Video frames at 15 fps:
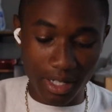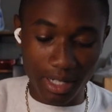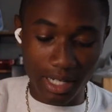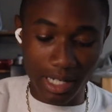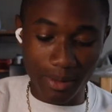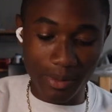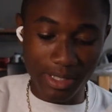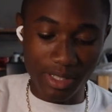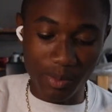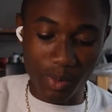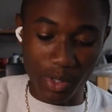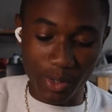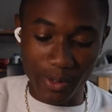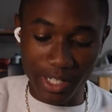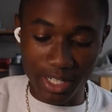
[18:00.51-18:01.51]
I went to
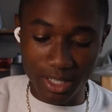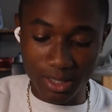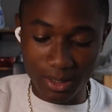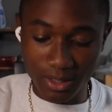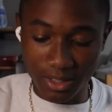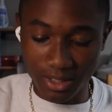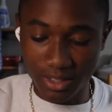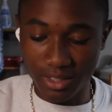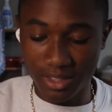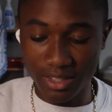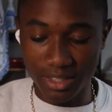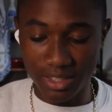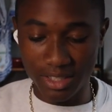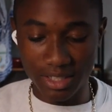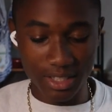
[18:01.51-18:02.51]
Puerto Rico
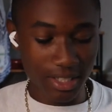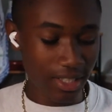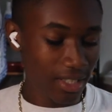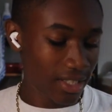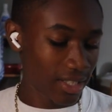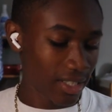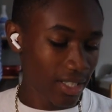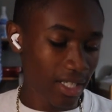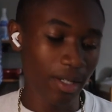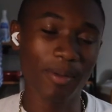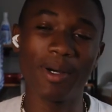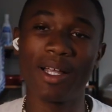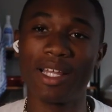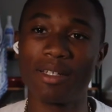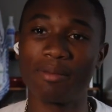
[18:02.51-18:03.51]

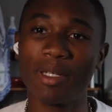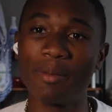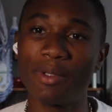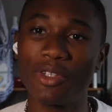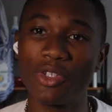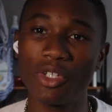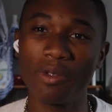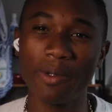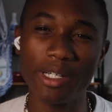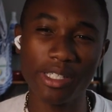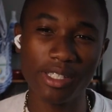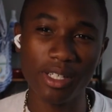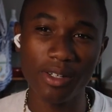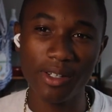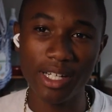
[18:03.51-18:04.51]
about like maybe 3
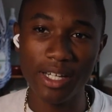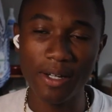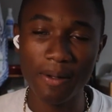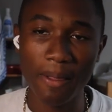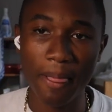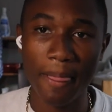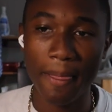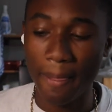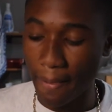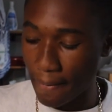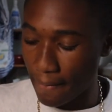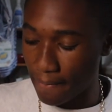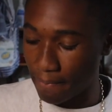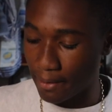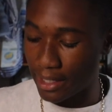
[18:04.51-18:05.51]
weeks ago now,
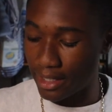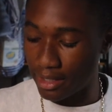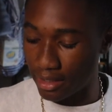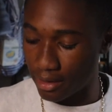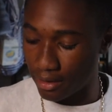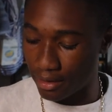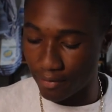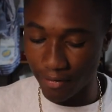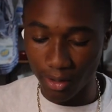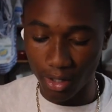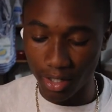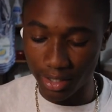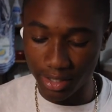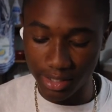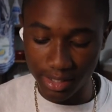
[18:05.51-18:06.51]
beginning of
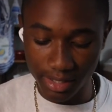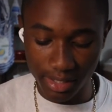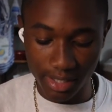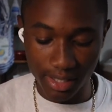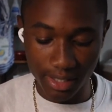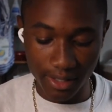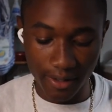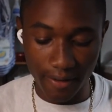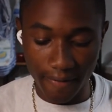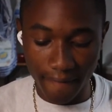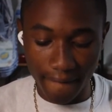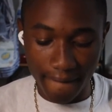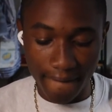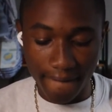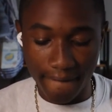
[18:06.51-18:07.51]
August,
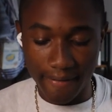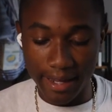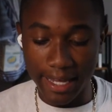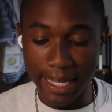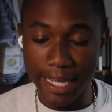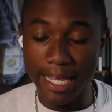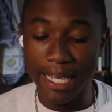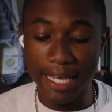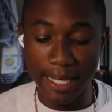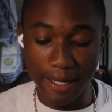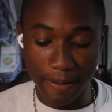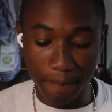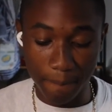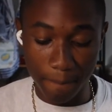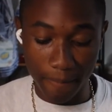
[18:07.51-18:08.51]

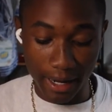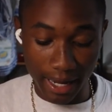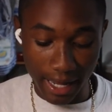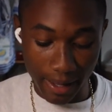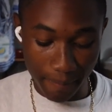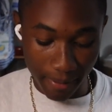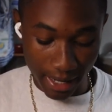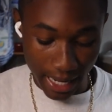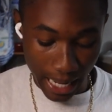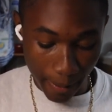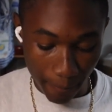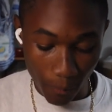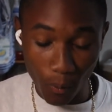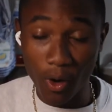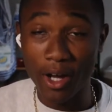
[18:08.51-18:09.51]
and I had my
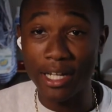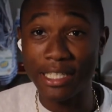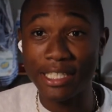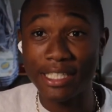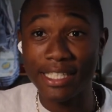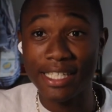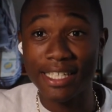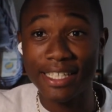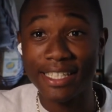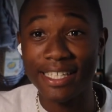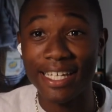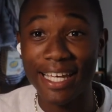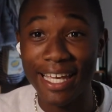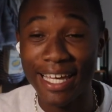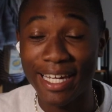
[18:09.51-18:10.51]
Apple Watch
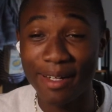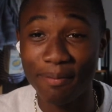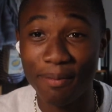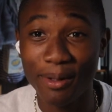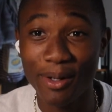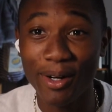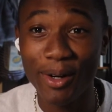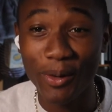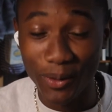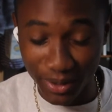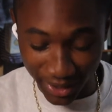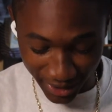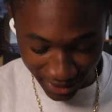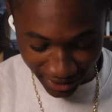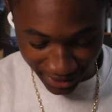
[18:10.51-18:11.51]
and it
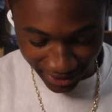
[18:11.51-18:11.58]
broke.